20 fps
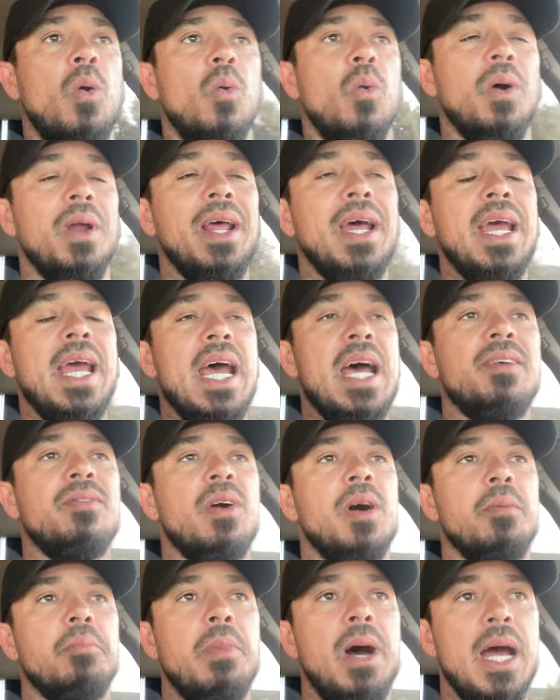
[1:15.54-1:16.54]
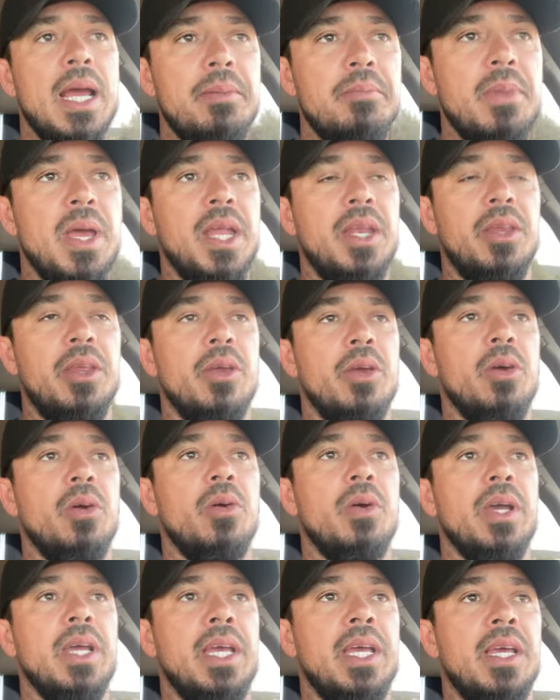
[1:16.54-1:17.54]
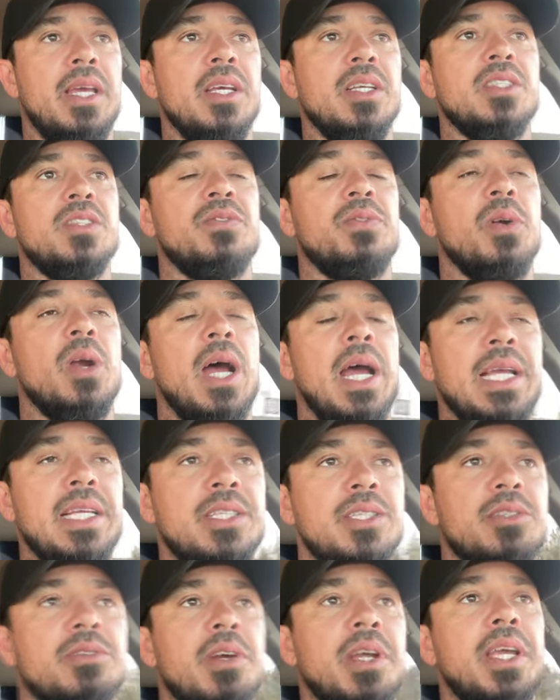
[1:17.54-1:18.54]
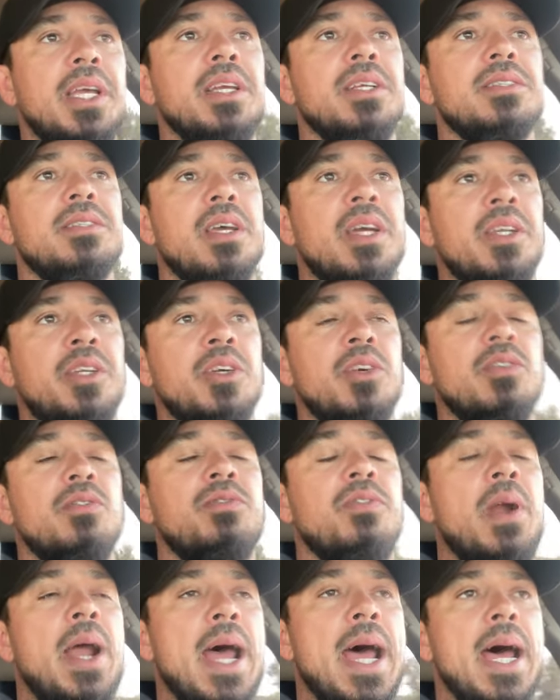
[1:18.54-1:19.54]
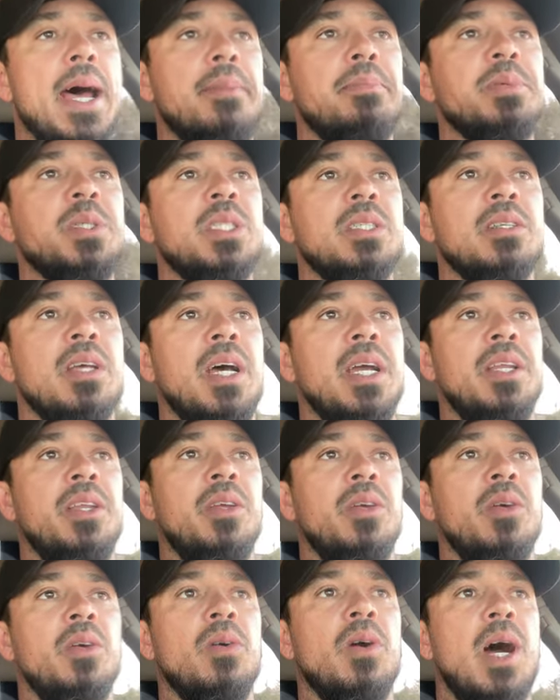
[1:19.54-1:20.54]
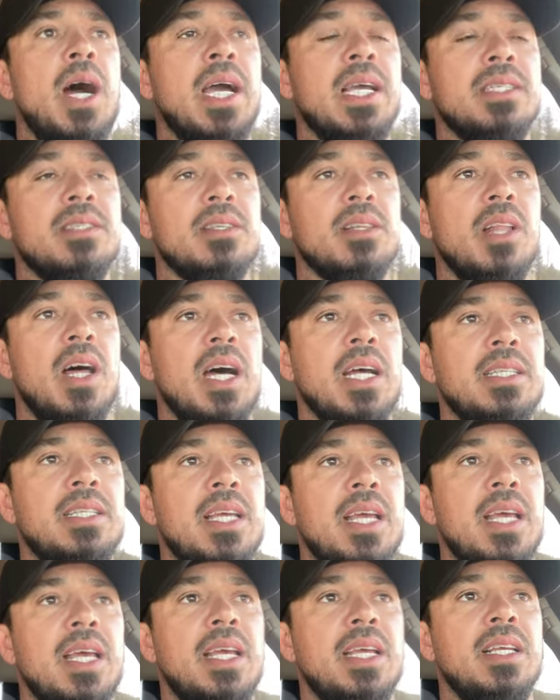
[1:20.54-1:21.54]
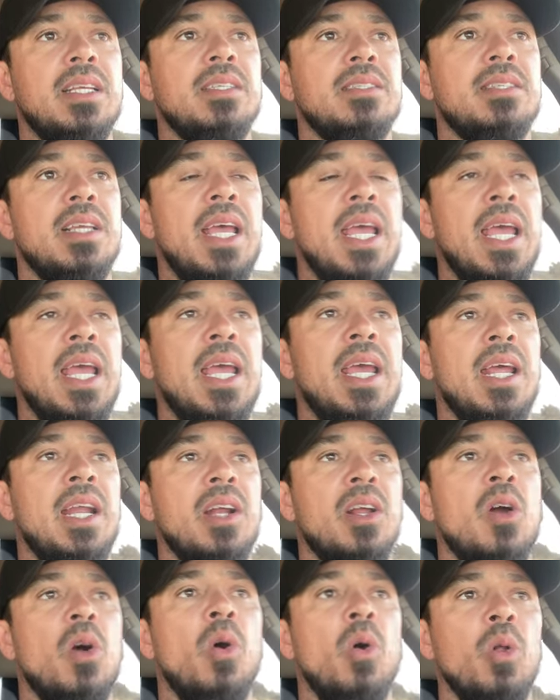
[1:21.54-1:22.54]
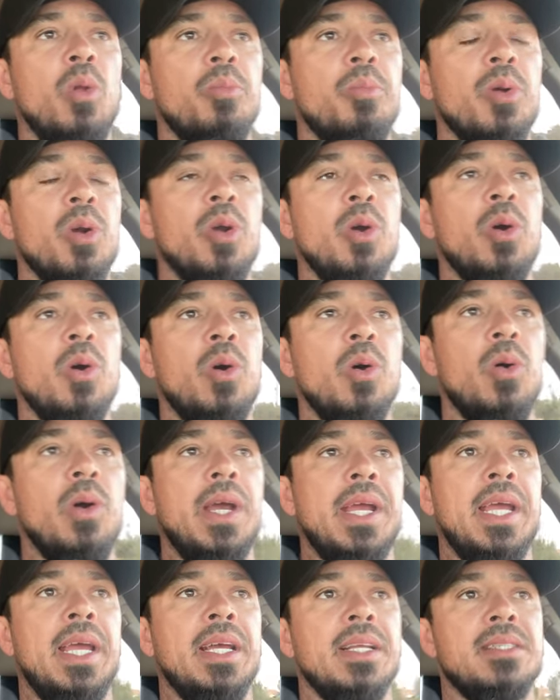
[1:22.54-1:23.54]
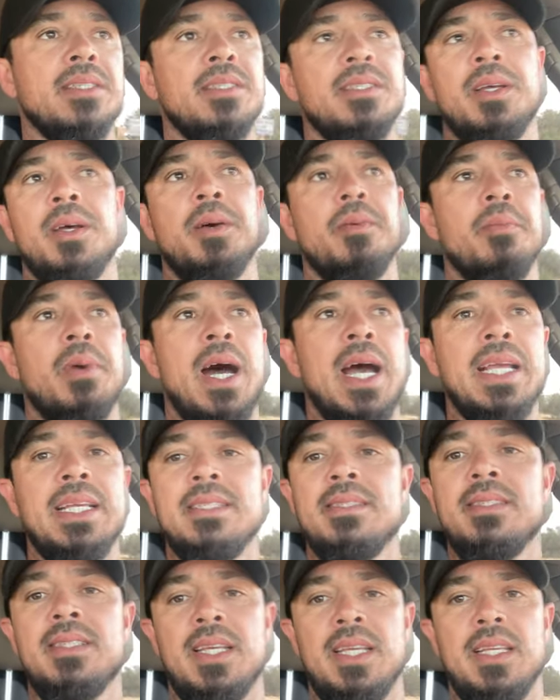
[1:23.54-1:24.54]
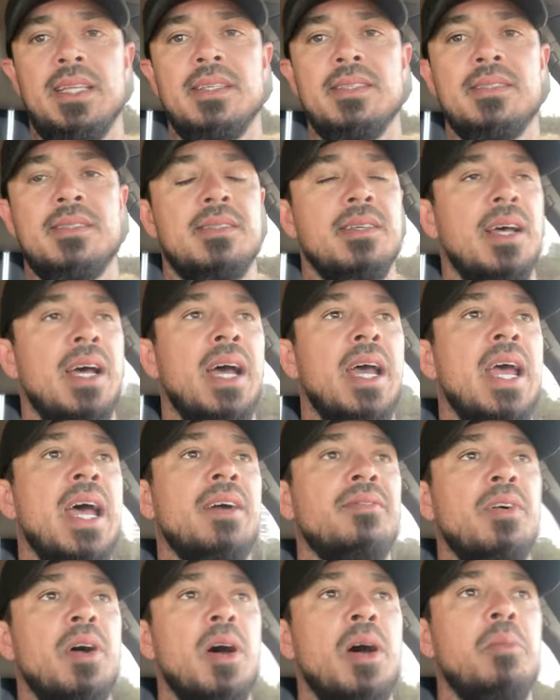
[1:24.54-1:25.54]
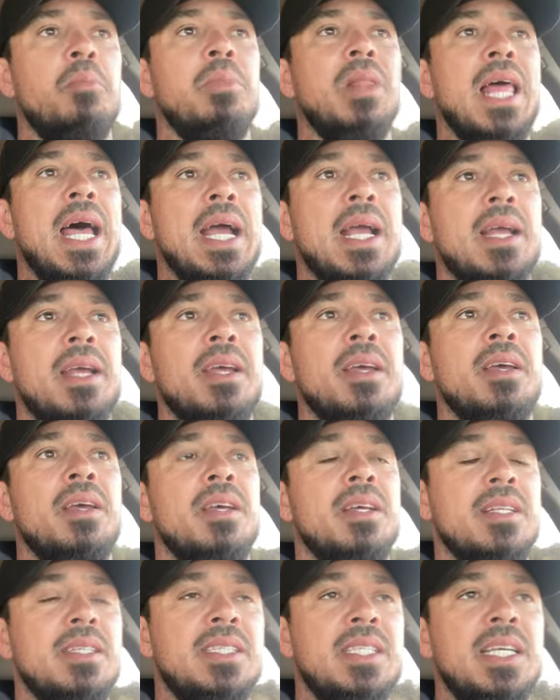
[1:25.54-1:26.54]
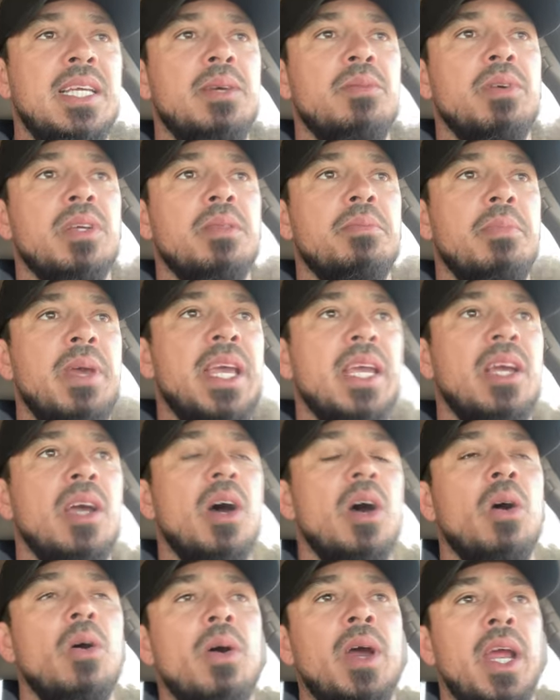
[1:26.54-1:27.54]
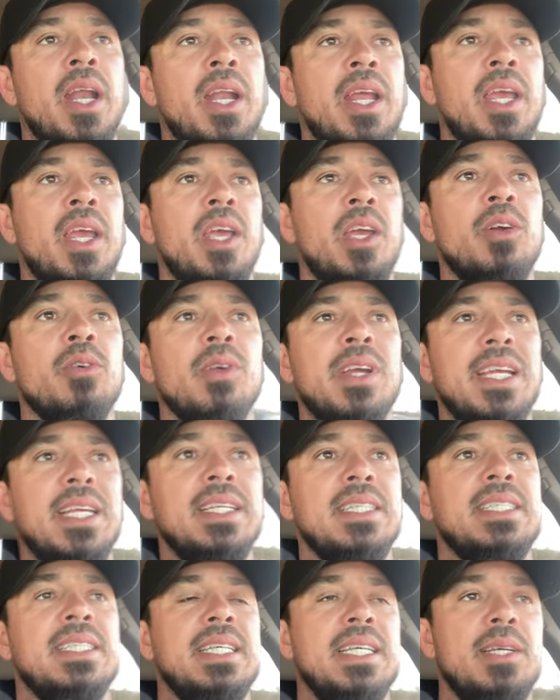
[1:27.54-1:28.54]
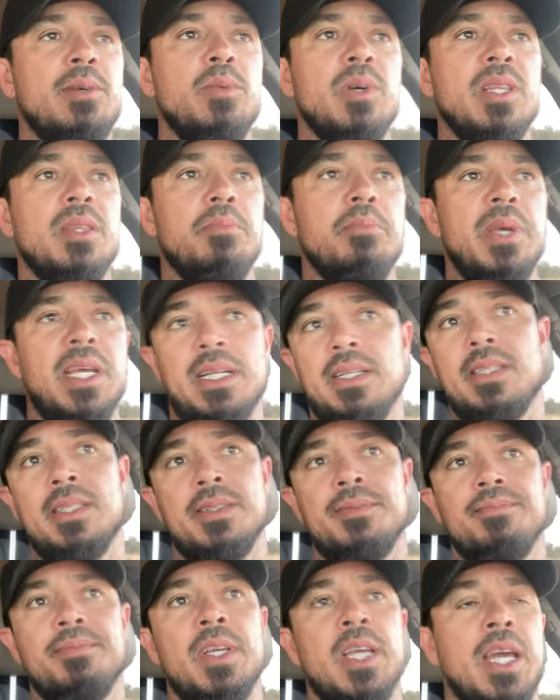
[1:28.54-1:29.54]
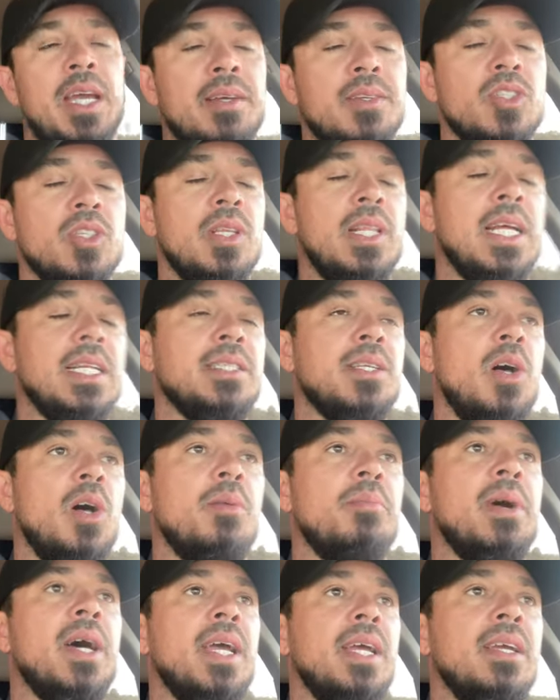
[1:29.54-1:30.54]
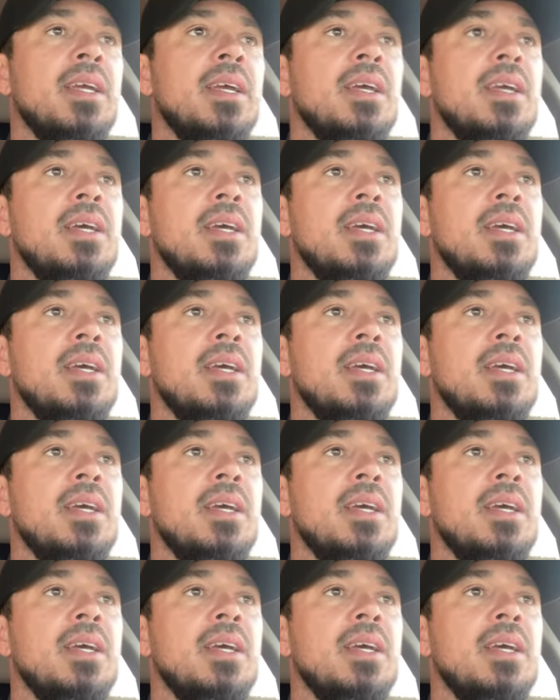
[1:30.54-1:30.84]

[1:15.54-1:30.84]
what I have on my menu is for ice drinks, I do fraps, I do ice lattes and cold brew and some iced teas. I have a black tea with mango and a green tea with mint. Okay, so that's all my